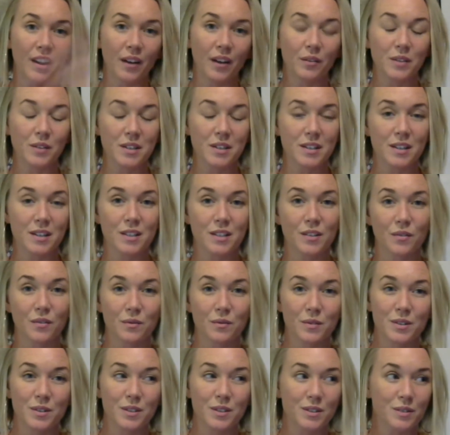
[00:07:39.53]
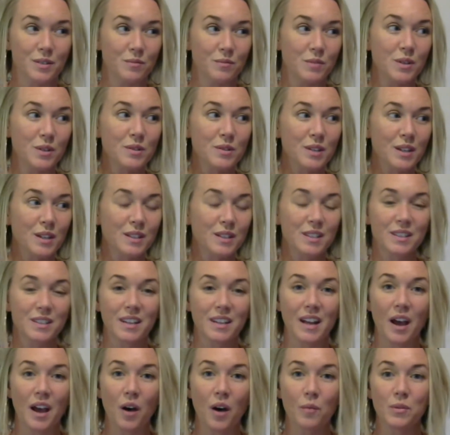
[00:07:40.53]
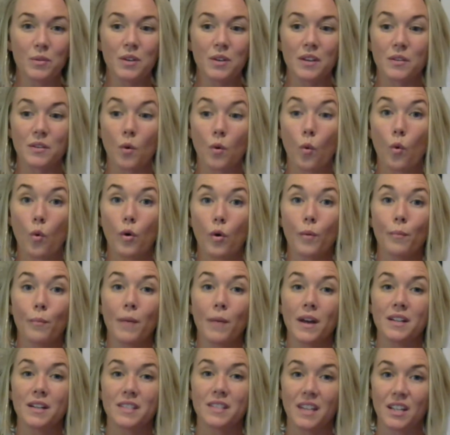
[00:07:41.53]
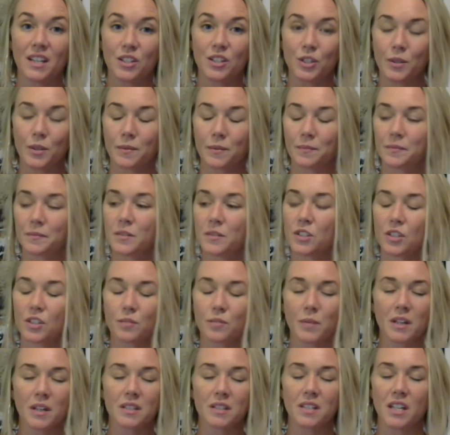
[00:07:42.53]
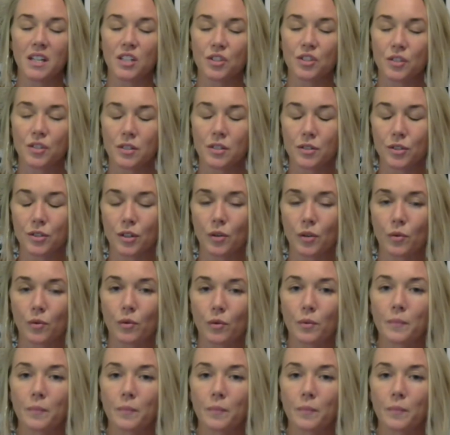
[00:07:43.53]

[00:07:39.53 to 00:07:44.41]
listening to some music that's going to help you get or meditation, just meditation in general.